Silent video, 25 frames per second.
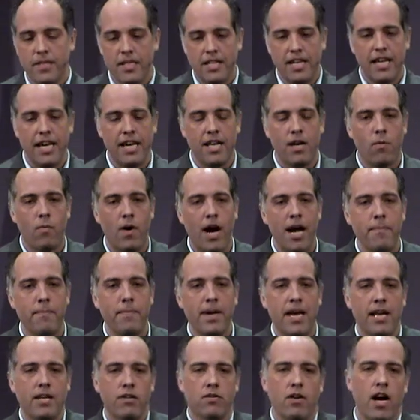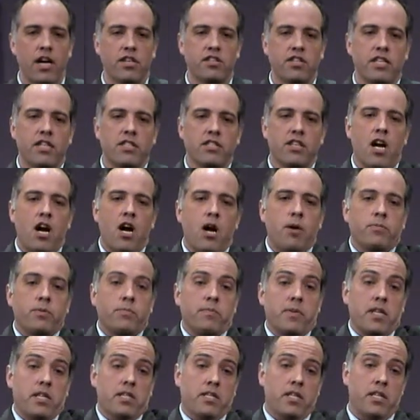and a white man crossing his arms
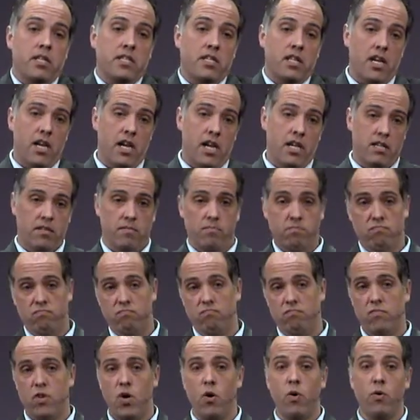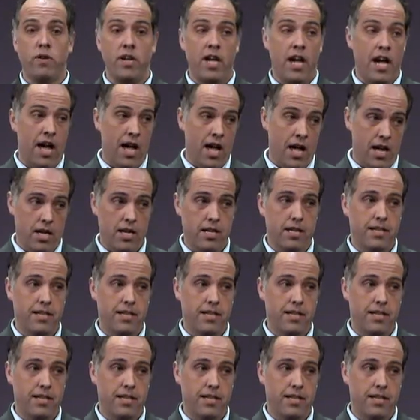because he's like, oh yeah?